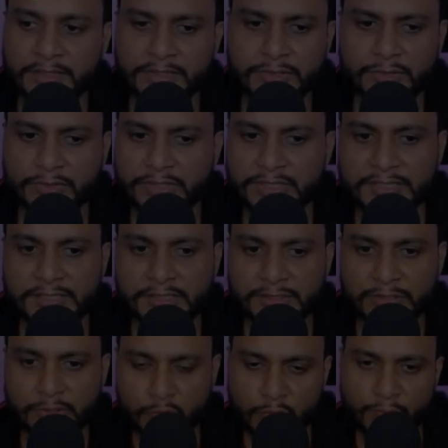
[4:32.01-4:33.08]
So these are
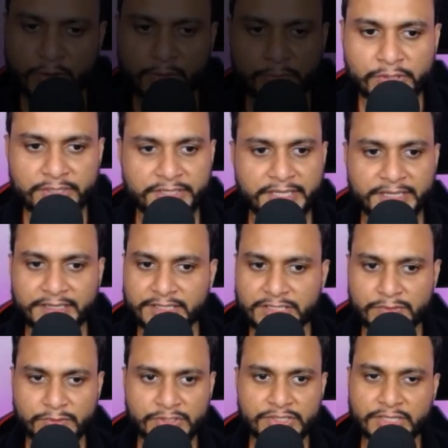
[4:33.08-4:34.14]
the two popular
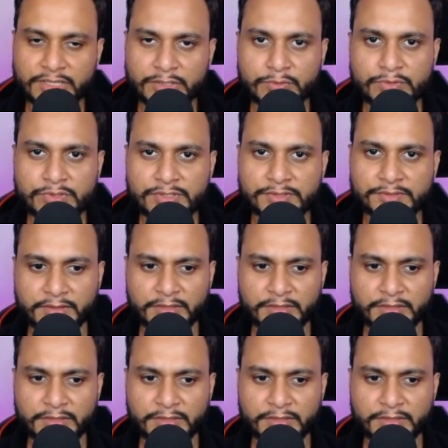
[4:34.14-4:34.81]
techniques which are used.